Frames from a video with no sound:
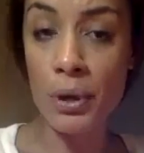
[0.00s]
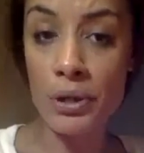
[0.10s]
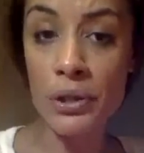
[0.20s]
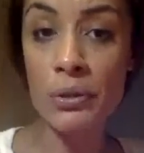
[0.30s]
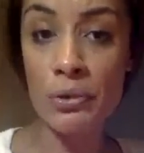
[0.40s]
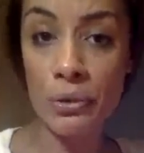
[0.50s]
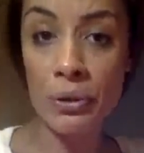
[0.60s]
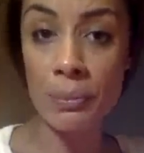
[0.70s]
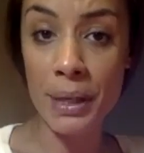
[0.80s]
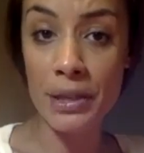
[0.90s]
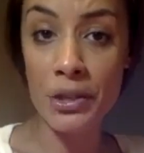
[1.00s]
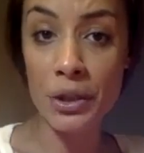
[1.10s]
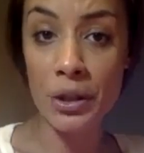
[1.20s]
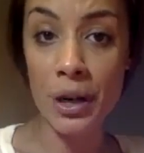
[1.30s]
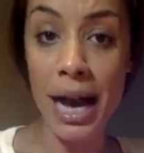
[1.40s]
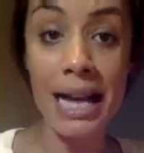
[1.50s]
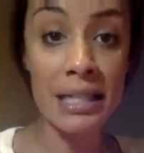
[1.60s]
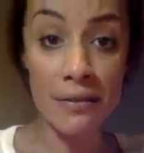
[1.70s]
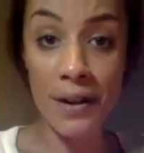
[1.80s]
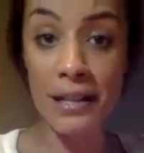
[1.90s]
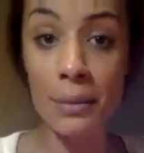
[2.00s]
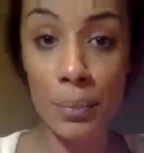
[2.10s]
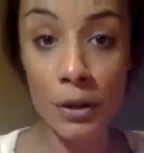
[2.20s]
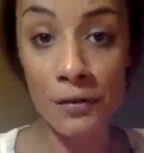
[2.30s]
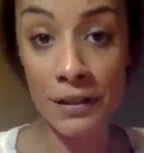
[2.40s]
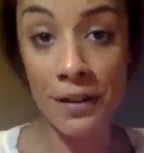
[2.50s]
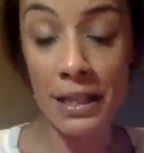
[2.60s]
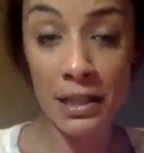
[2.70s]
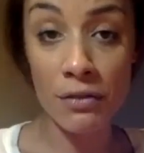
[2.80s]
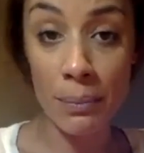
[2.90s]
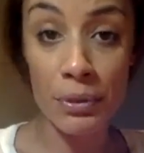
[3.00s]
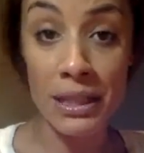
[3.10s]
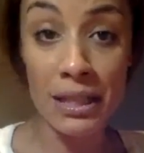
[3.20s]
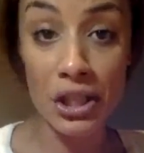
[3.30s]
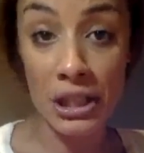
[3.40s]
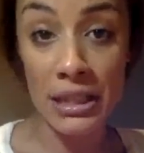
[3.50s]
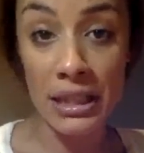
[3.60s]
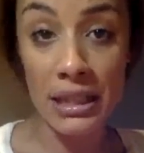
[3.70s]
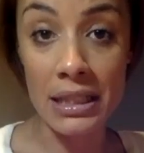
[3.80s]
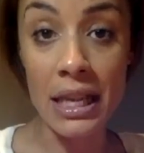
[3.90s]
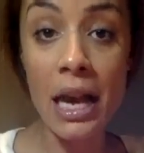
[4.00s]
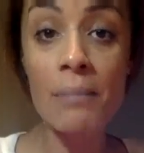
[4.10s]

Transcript: person who drew the picture had to find the perfect face to represent Jesus.